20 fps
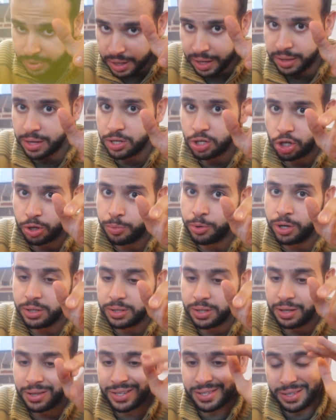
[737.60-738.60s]
South Asian
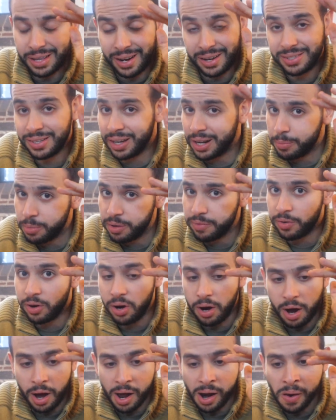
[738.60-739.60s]
community, the standards are going to be
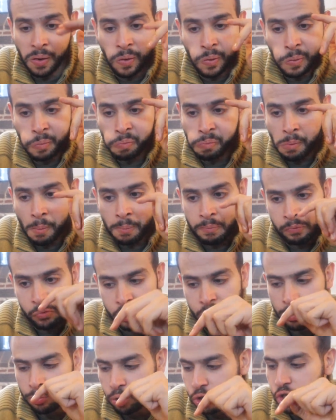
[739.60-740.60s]
very high.
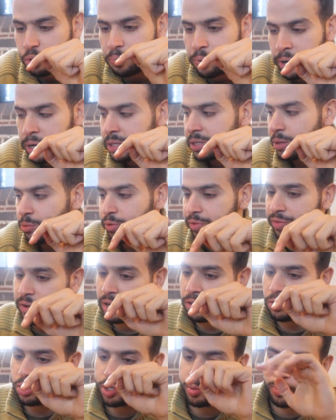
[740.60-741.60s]
So I'm not surprised that we
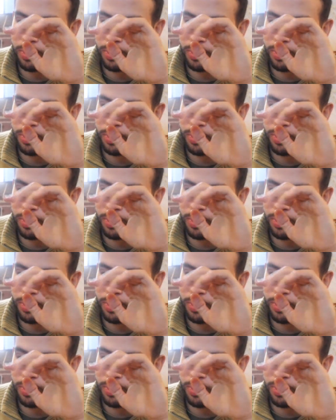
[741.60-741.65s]
found this